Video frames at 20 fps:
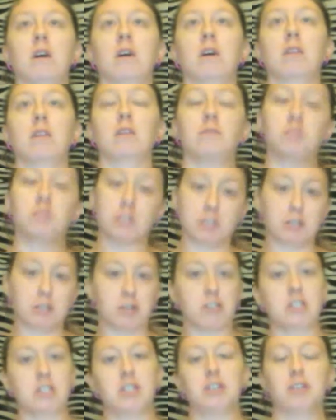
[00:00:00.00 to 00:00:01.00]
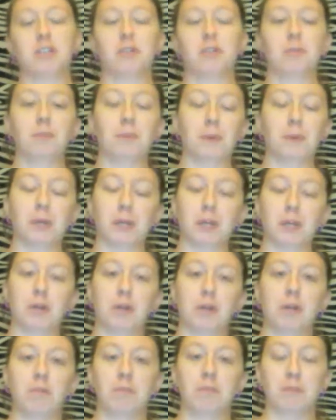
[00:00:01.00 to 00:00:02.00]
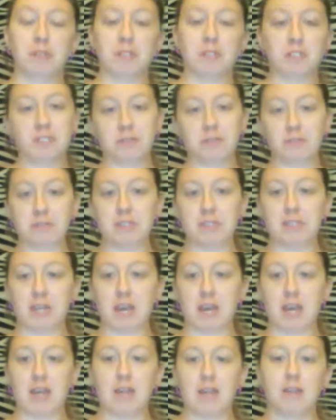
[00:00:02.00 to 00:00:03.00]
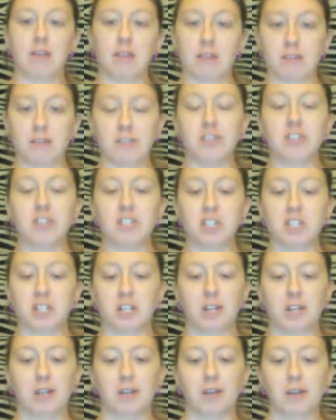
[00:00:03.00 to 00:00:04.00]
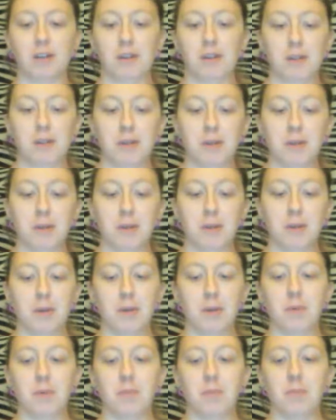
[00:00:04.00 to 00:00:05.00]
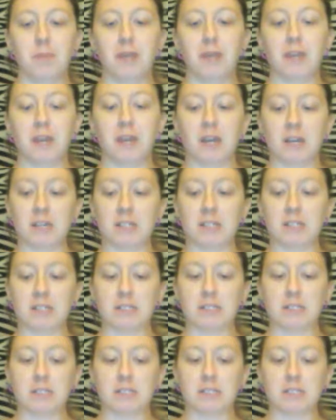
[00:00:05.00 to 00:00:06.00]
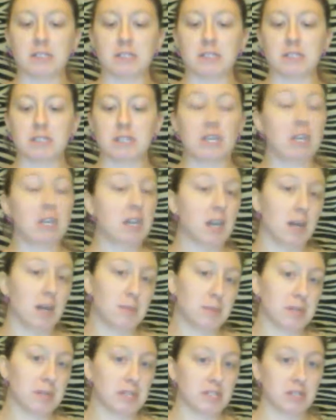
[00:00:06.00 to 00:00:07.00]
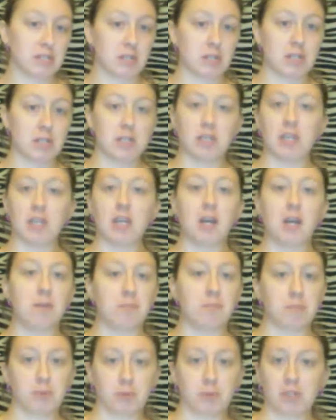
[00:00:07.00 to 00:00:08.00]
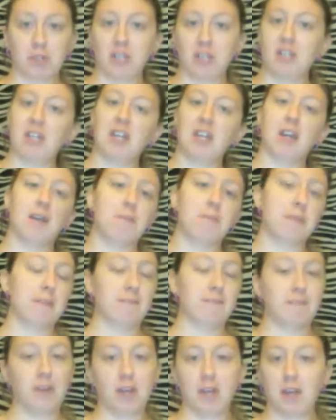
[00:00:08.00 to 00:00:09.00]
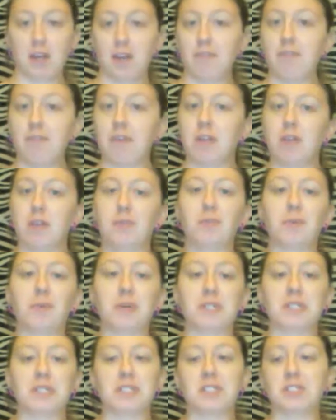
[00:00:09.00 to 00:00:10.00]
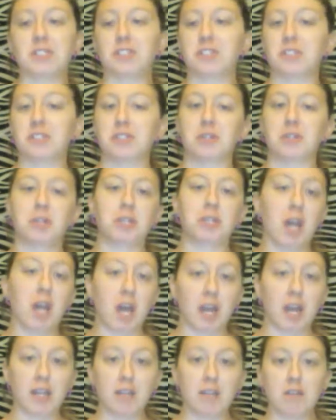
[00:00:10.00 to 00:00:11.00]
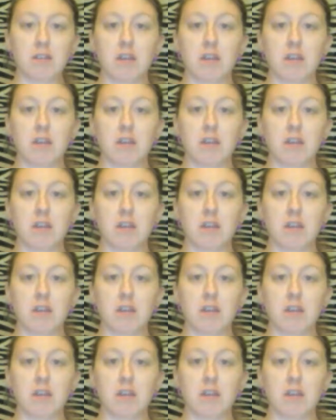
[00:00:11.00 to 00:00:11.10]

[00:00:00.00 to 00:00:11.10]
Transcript: There was a 13-year-old boy who committed suicide this year because he got picked on, he got bullied, he got made fun of, and it wasn't just online.